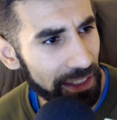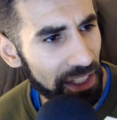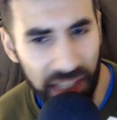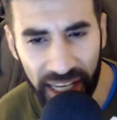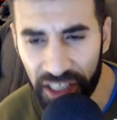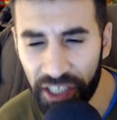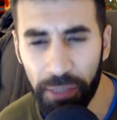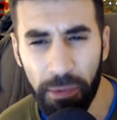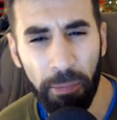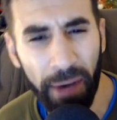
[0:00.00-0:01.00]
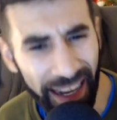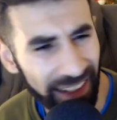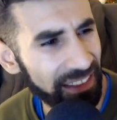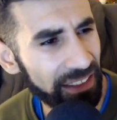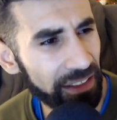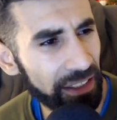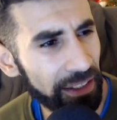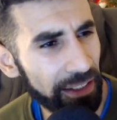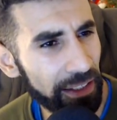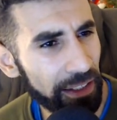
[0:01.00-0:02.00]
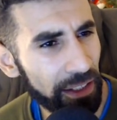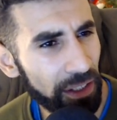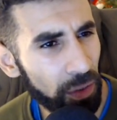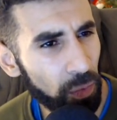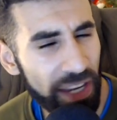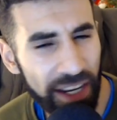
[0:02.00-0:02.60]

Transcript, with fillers: Is he actually going to be backed? We